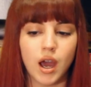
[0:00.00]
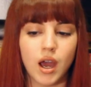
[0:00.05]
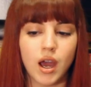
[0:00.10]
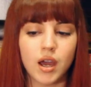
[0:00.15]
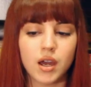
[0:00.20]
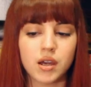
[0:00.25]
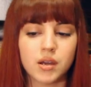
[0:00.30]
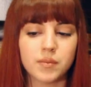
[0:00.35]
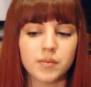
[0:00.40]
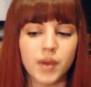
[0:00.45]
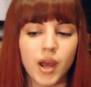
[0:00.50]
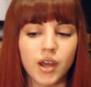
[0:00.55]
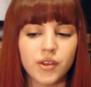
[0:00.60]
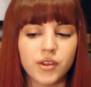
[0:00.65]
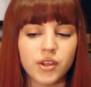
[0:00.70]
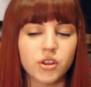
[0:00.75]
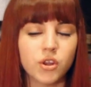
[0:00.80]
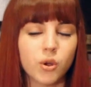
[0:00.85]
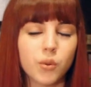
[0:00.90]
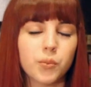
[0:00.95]
I
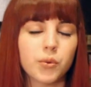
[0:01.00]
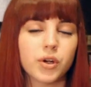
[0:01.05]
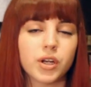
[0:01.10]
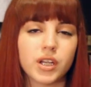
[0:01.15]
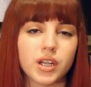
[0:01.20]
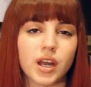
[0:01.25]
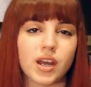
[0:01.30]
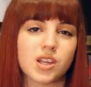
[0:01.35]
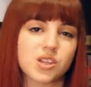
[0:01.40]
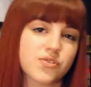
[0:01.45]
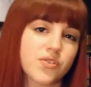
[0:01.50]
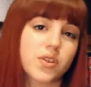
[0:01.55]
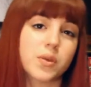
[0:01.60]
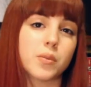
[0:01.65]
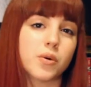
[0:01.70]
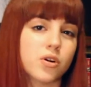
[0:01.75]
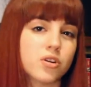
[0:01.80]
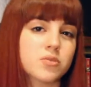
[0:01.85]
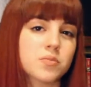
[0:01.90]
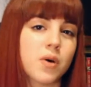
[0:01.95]
think they're pretty nice for the
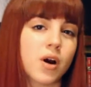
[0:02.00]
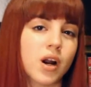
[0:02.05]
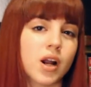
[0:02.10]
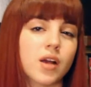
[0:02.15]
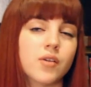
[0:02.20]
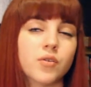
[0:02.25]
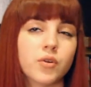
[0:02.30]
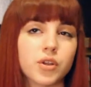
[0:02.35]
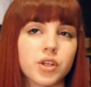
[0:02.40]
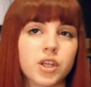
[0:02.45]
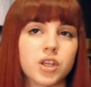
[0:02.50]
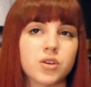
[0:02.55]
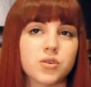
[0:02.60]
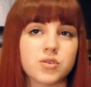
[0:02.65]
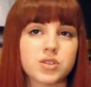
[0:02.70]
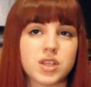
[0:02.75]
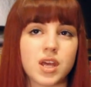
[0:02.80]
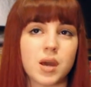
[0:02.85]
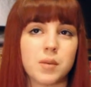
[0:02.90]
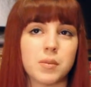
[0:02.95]
most part. I've only
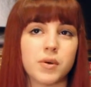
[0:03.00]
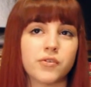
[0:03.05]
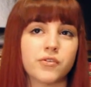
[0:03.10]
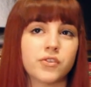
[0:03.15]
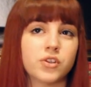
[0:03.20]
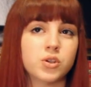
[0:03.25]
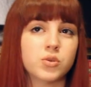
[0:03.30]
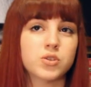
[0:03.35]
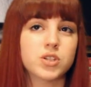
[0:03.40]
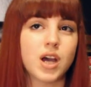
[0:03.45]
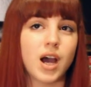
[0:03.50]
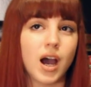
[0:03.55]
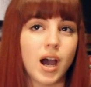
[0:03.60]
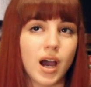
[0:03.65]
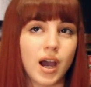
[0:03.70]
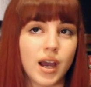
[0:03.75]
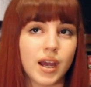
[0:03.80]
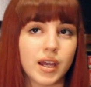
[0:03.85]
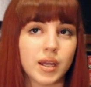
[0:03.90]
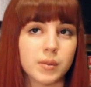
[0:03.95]
used them a few
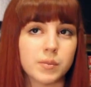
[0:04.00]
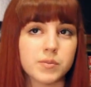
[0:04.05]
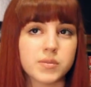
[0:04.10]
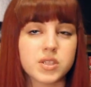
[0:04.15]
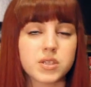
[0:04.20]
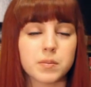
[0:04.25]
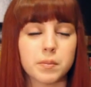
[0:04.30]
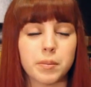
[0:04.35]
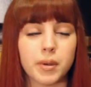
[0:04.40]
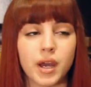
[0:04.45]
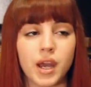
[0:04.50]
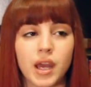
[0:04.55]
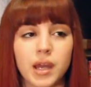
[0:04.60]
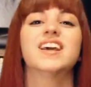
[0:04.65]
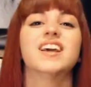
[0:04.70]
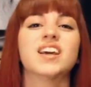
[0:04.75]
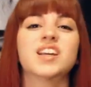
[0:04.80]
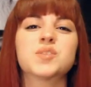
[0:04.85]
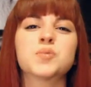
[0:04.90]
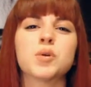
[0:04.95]
times, but
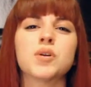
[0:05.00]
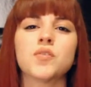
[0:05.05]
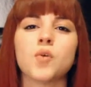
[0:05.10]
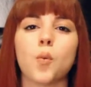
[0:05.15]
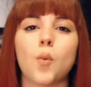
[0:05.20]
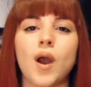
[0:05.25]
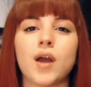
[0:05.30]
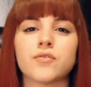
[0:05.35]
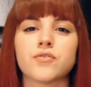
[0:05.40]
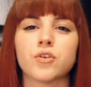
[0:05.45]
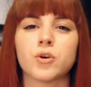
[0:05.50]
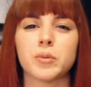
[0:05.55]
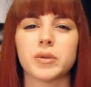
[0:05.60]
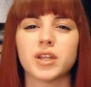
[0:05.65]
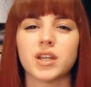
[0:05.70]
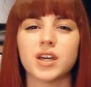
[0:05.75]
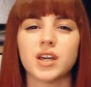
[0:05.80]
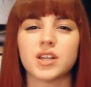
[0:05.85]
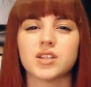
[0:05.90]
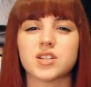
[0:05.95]
it's more of a wet
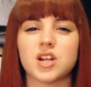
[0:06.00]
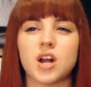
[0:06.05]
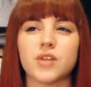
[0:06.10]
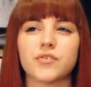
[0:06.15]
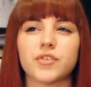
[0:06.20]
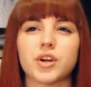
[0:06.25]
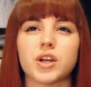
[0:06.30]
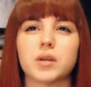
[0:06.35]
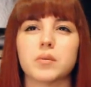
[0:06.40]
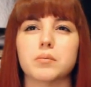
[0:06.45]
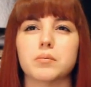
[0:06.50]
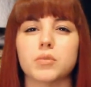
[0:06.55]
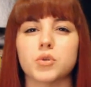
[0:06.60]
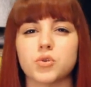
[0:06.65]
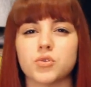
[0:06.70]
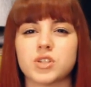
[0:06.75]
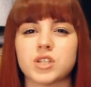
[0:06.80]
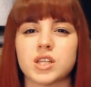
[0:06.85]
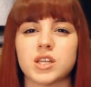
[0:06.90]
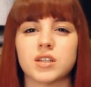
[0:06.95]
formula. It's not very
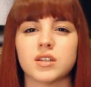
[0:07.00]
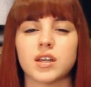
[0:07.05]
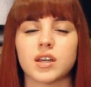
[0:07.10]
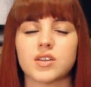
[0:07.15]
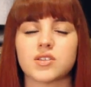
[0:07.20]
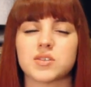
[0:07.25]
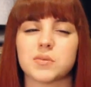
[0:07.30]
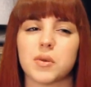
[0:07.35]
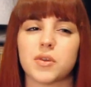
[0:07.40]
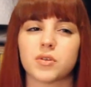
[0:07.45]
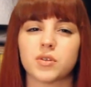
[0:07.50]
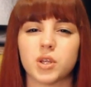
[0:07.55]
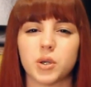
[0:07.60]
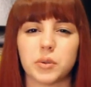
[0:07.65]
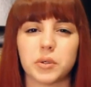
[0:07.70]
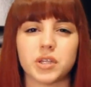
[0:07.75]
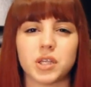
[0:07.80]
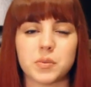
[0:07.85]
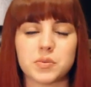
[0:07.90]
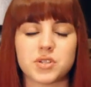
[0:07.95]
moussey like some other
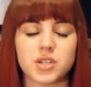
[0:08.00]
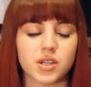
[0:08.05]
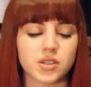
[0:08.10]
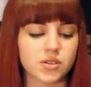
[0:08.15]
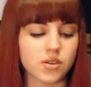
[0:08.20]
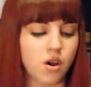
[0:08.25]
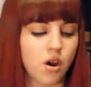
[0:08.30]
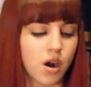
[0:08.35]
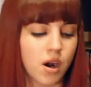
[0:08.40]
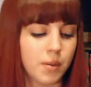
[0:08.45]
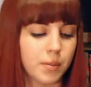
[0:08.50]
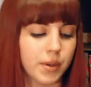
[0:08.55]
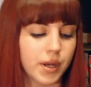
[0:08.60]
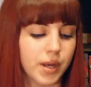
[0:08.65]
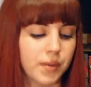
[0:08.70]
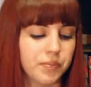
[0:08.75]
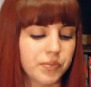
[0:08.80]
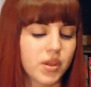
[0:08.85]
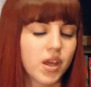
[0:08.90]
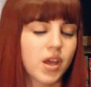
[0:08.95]
liquid lipsticks are, but